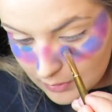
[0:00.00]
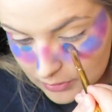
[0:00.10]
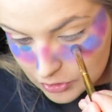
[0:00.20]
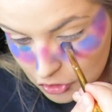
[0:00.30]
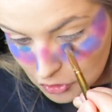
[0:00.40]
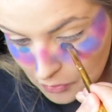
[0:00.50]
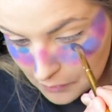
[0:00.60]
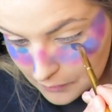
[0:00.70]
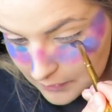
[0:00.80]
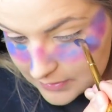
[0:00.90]
which
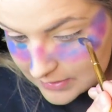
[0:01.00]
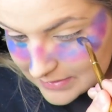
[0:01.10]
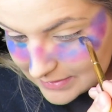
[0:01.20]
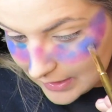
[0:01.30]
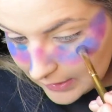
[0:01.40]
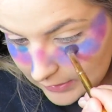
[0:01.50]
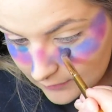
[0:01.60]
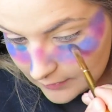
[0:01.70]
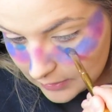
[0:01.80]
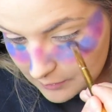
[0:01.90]
this is kind
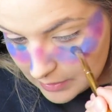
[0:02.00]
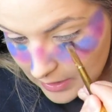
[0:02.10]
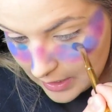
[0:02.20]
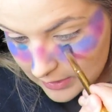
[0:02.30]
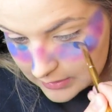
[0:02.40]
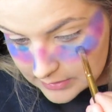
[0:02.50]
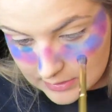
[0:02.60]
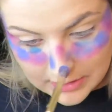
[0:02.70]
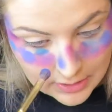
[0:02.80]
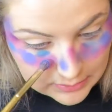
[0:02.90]
of going to be
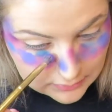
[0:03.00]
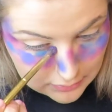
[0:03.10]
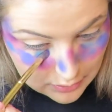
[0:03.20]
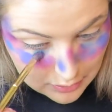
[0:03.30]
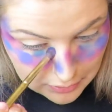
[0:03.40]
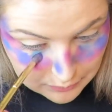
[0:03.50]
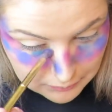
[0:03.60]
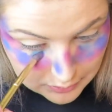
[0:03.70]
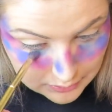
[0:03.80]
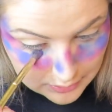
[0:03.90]
galaxy, kind of not.
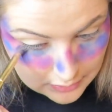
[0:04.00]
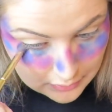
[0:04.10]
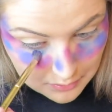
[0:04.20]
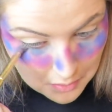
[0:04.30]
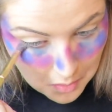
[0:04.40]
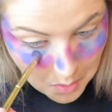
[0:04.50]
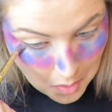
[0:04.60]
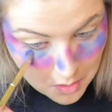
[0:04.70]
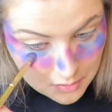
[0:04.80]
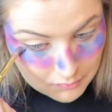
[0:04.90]
I'm not like
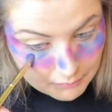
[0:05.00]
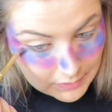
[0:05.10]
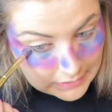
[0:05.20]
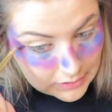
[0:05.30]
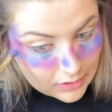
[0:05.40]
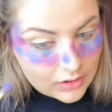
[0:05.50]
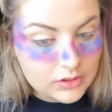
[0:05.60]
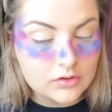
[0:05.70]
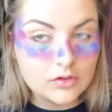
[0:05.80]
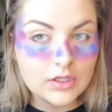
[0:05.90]
banking
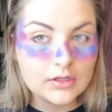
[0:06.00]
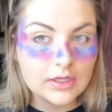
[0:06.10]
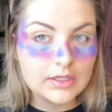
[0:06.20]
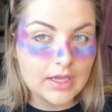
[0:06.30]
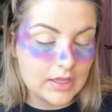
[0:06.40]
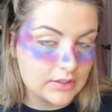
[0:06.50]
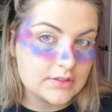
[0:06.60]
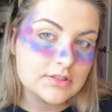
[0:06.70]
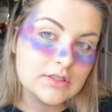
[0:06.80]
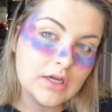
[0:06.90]
on it looking like
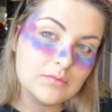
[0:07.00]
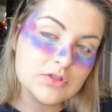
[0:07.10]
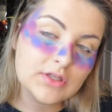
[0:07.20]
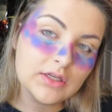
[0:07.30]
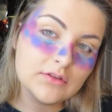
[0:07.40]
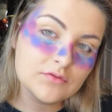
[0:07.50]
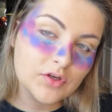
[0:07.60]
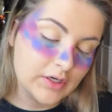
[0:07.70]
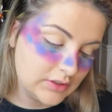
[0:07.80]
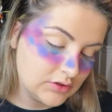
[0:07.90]
galaxy. I'm just kind of
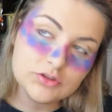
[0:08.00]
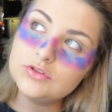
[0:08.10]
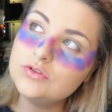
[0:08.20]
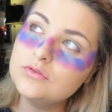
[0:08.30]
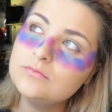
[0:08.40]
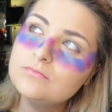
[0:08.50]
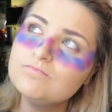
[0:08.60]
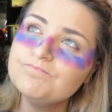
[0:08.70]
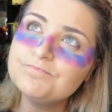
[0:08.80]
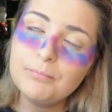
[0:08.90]
trying to
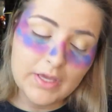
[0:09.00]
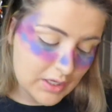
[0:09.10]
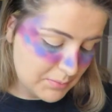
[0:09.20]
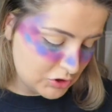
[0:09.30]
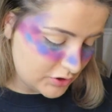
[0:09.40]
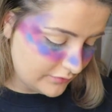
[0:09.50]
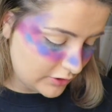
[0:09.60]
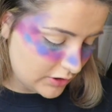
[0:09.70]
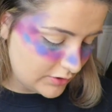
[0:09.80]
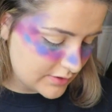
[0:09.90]
make a bunch of
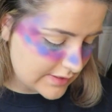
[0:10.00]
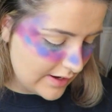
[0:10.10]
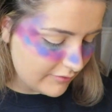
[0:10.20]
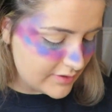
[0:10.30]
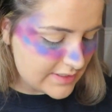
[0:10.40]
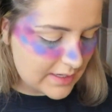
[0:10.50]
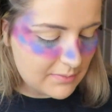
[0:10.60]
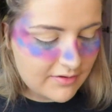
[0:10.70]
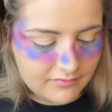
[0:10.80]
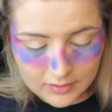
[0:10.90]
different colors. Every
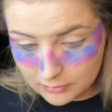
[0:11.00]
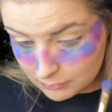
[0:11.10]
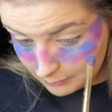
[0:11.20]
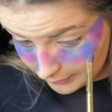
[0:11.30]
time I film,